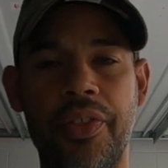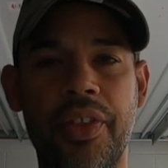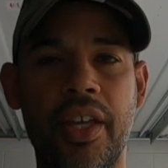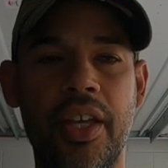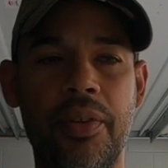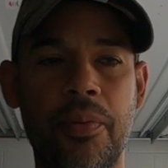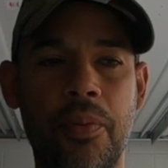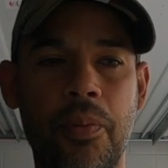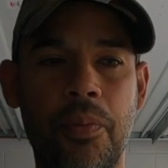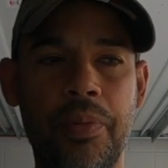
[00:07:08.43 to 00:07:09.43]
than
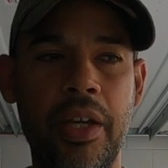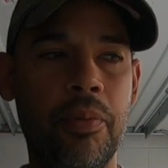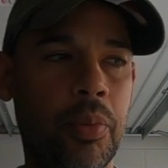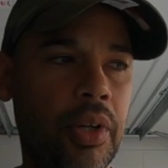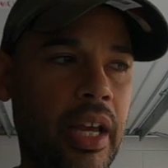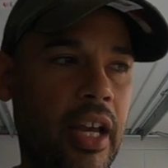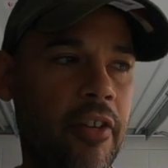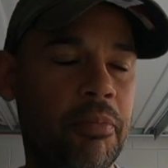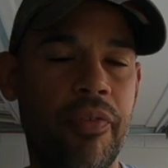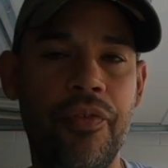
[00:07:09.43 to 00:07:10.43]
they would
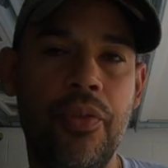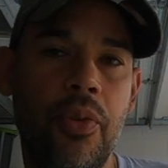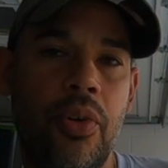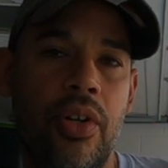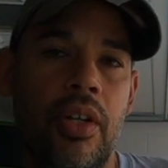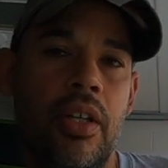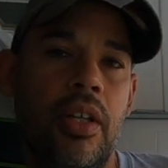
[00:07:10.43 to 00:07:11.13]
have before,